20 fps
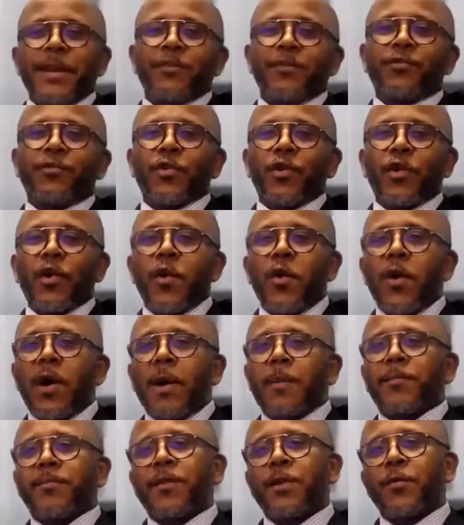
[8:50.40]
minutes to go.
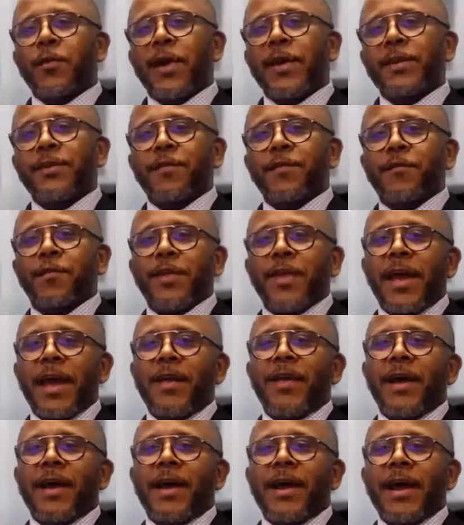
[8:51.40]
I'm still waiting for the
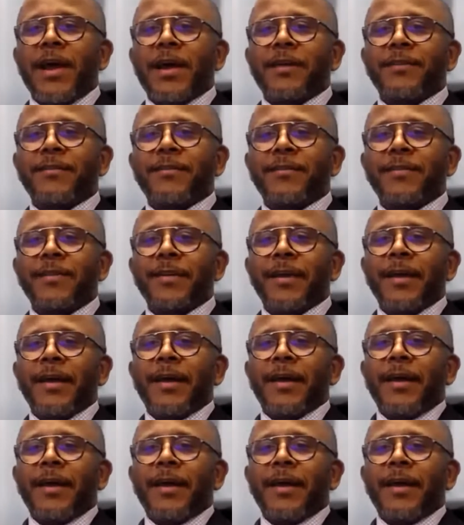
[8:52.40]
other guys.